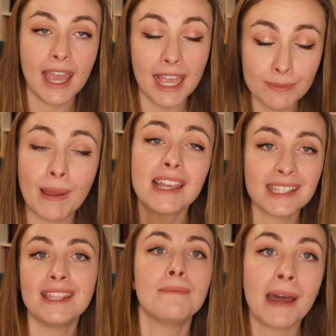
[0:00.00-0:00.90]
it's
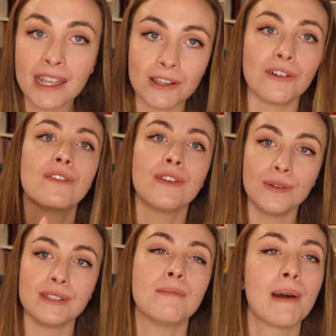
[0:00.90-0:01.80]
passing the baton of
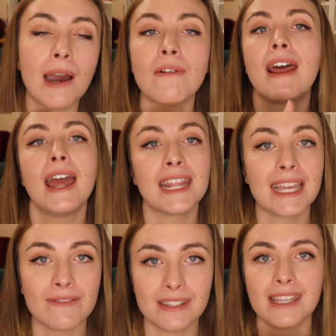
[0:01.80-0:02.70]
who's in power at any
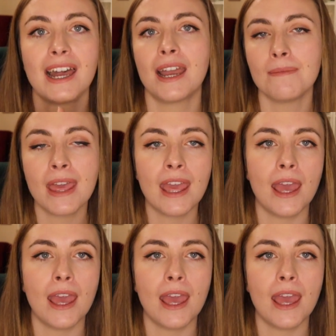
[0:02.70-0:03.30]
given time